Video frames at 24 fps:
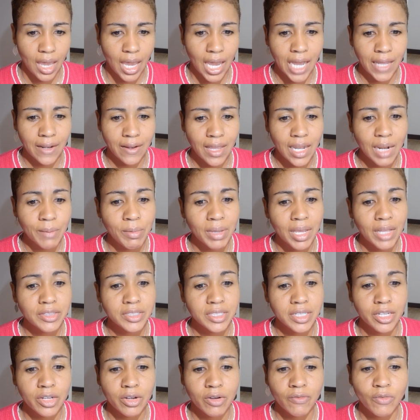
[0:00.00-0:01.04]
At night I began to
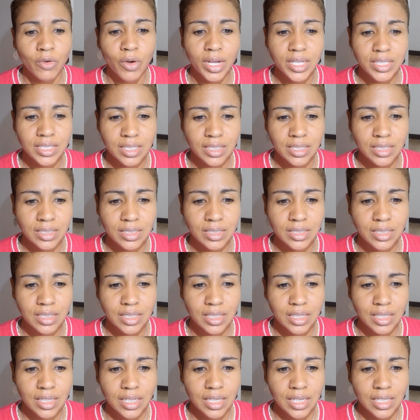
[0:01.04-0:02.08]
hear voices.
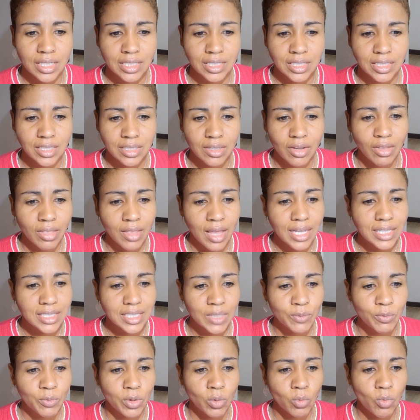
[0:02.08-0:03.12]
It sounded like
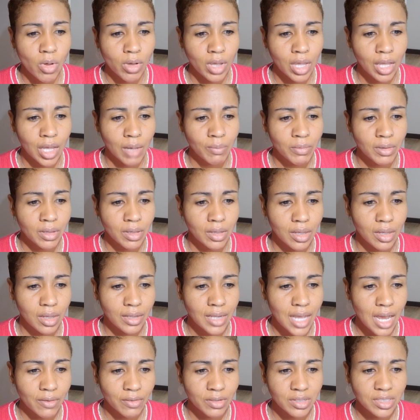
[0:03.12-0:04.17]
someone walking up and
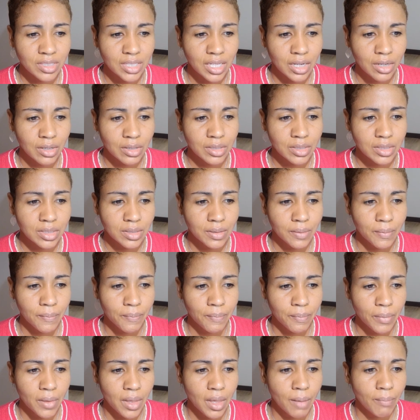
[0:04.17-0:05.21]
down the stairs.
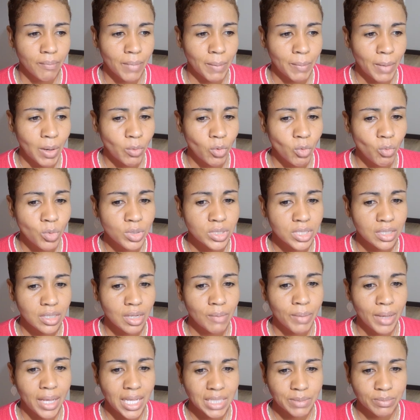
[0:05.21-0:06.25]
My bedroom was in the
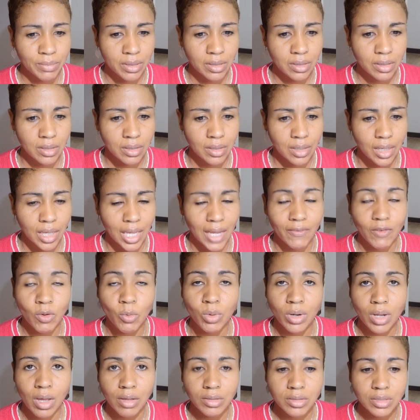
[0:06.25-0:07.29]
basement.
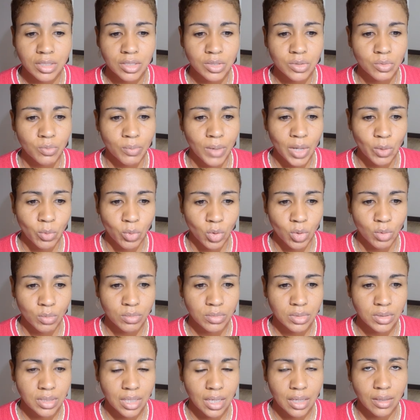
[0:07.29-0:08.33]
Everyone else's
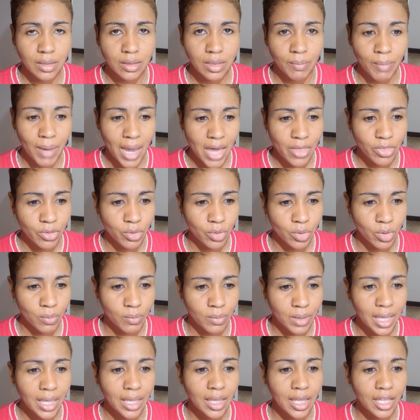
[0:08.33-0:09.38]
bedrooms, the bathroom,
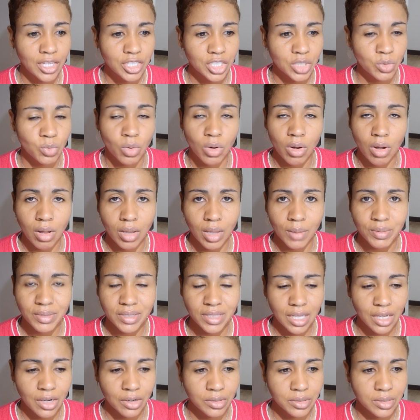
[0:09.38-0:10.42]
and kitchen were all
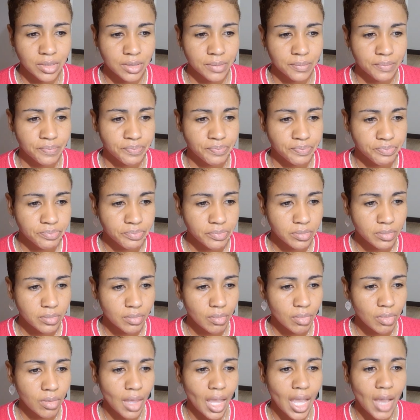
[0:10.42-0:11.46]
upstairs.
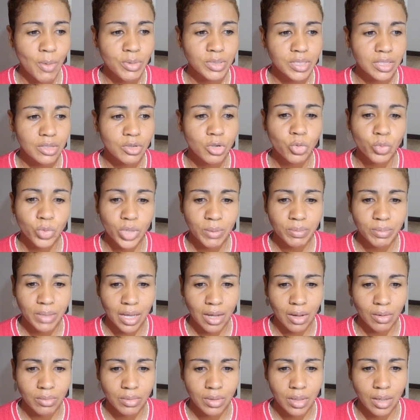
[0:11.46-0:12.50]
I was a little creeped
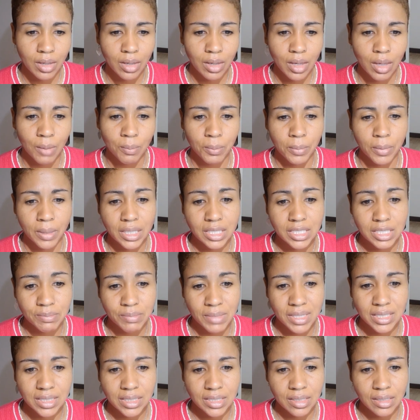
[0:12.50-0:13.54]
out, but
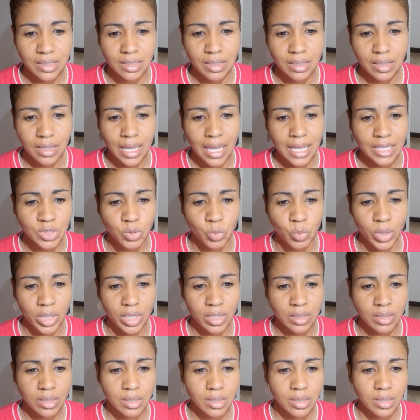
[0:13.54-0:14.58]
dismissed it as
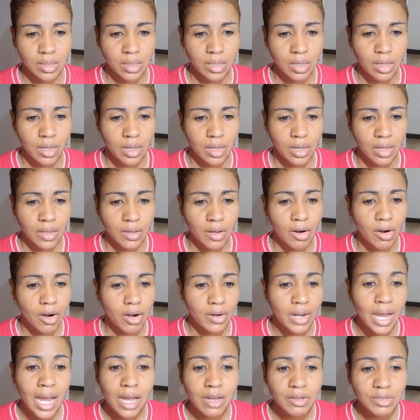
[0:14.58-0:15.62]
wind or
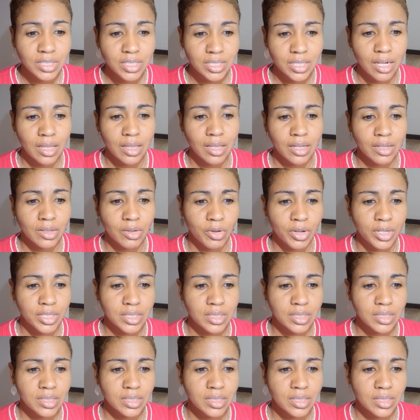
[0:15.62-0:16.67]
house settling
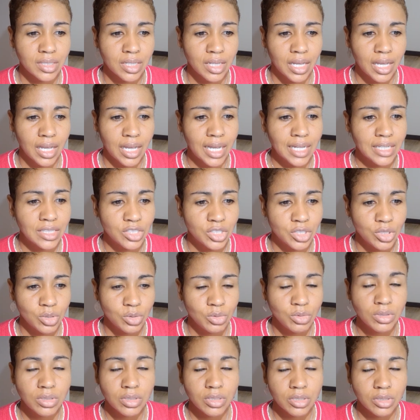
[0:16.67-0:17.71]
noises, and
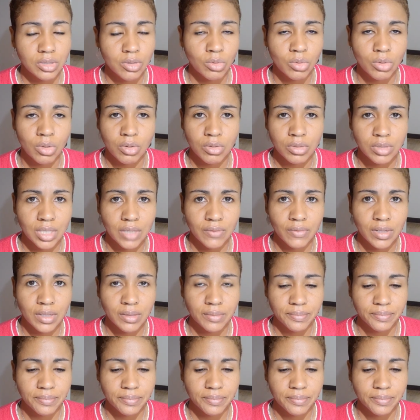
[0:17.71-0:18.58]
soon took no notice of it.